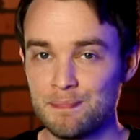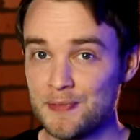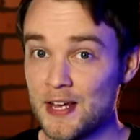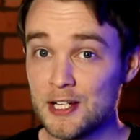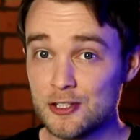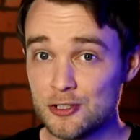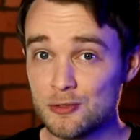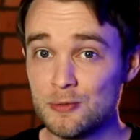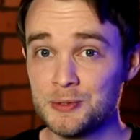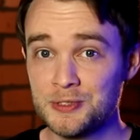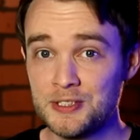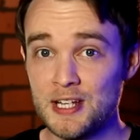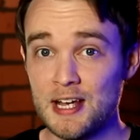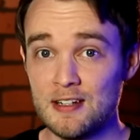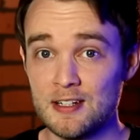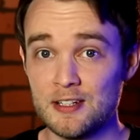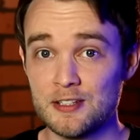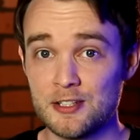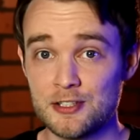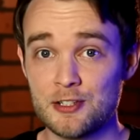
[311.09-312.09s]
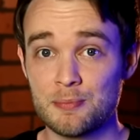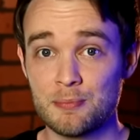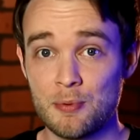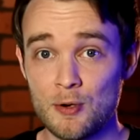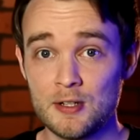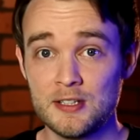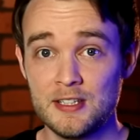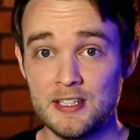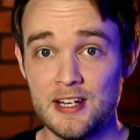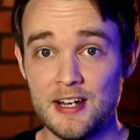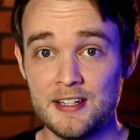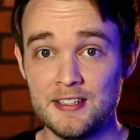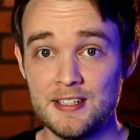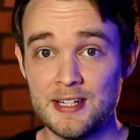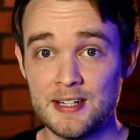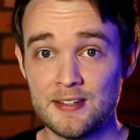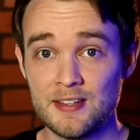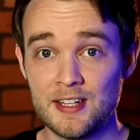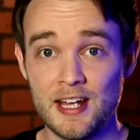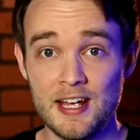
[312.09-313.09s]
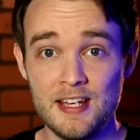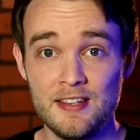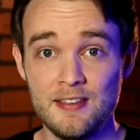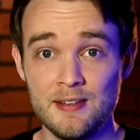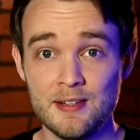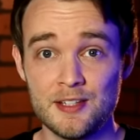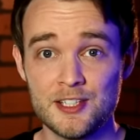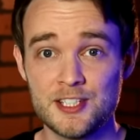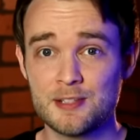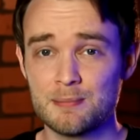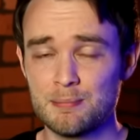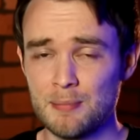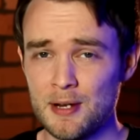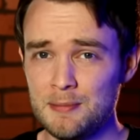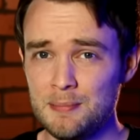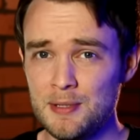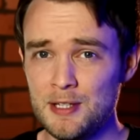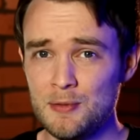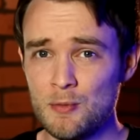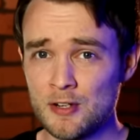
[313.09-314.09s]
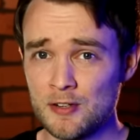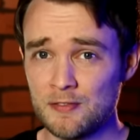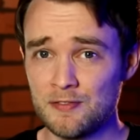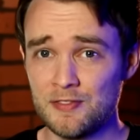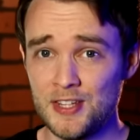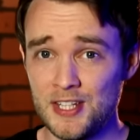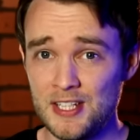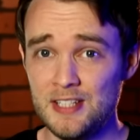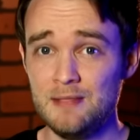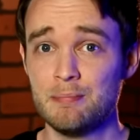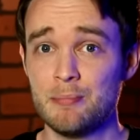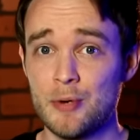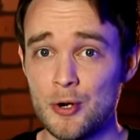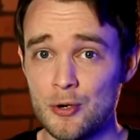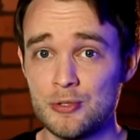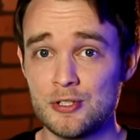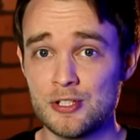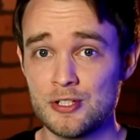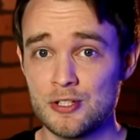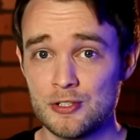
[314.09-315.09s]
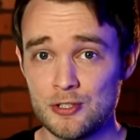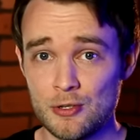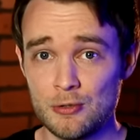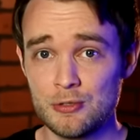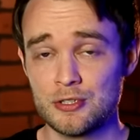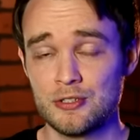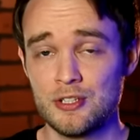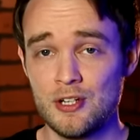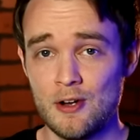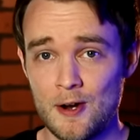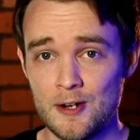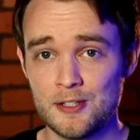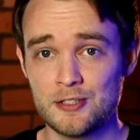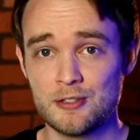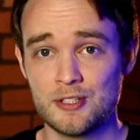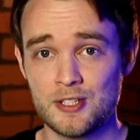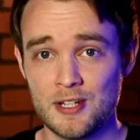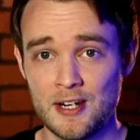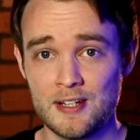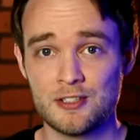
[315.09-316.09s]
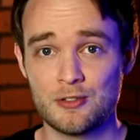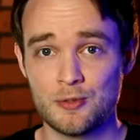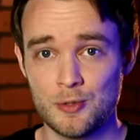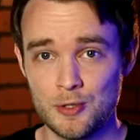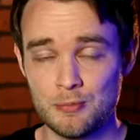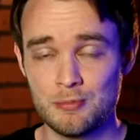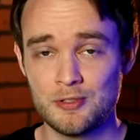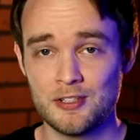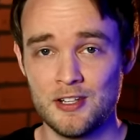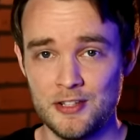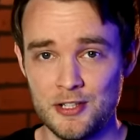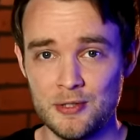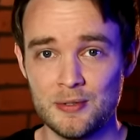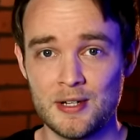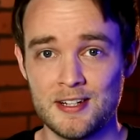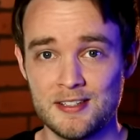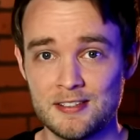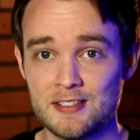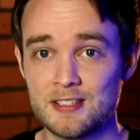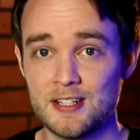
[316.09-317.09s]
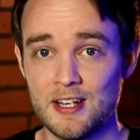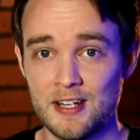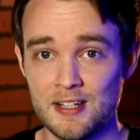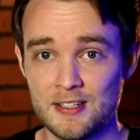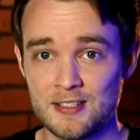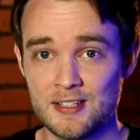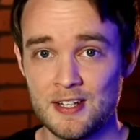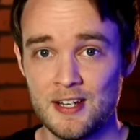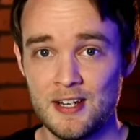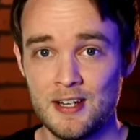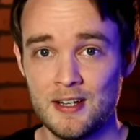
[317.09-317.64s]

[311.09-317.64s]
actual data to support the idea that atheists might be one of the most socially ostracized groups in the United States.